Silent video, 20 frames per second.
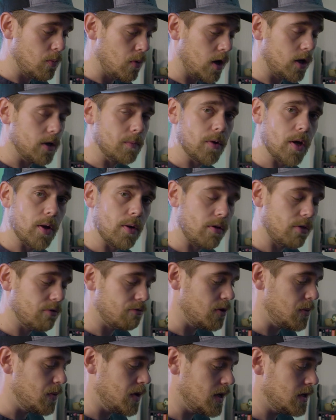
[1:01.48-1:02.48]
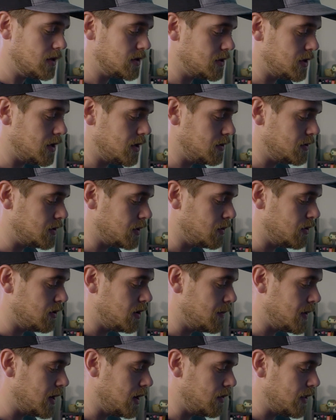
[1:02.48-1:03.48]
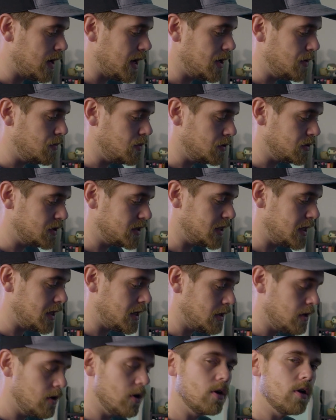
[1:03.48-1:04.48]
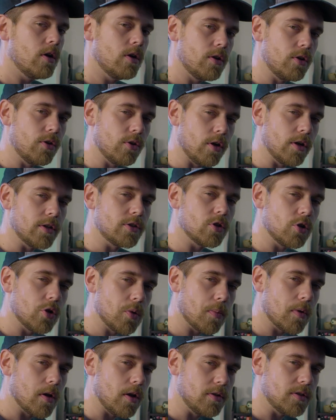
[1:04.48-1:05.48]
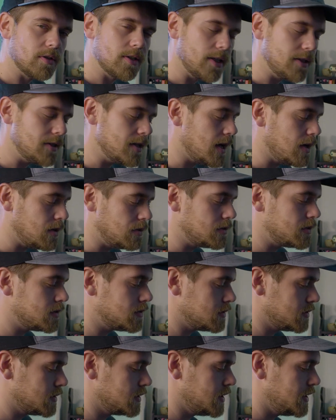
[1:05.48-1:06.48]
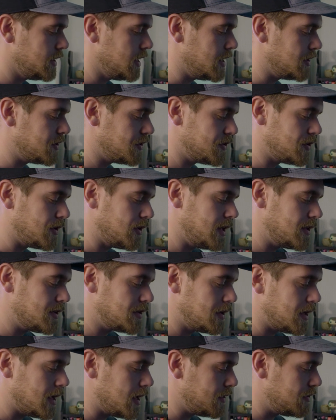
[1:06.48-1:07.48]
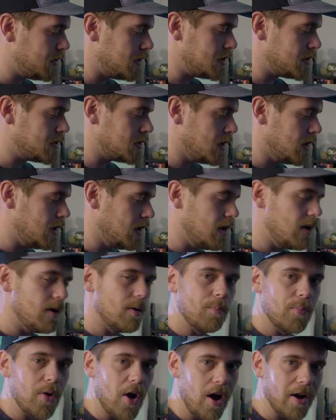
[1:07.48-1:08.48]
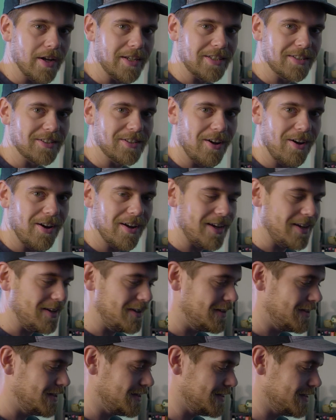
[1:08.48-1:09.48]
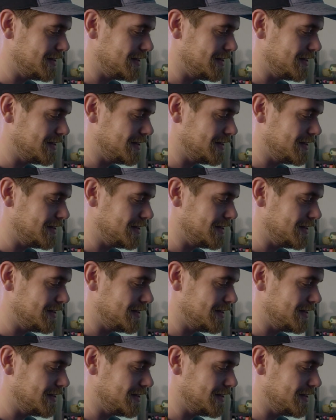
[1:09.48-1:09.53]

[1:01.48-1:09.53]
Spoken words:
while I'm going through it, so don't worry about that. You will see nice up close details. Yes, so let's get this party started.